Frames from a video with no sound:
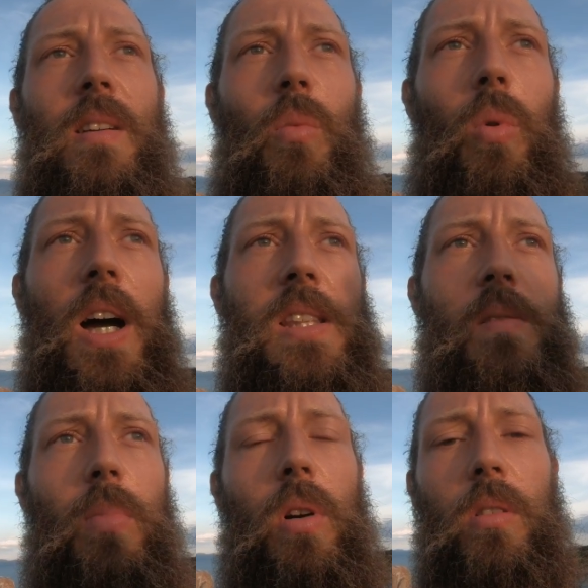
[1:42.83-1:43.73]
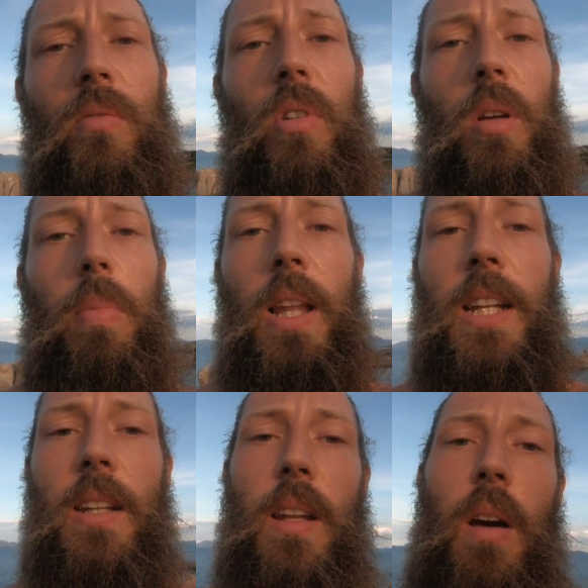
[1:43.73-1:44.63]
why it's important for the
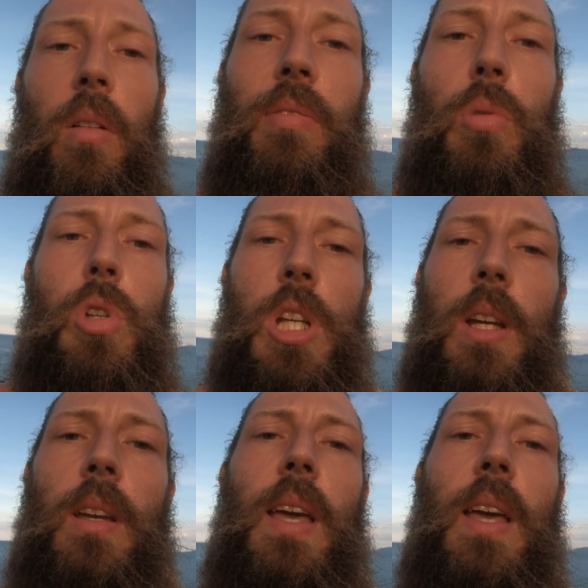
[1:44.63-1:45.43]
planet and our future,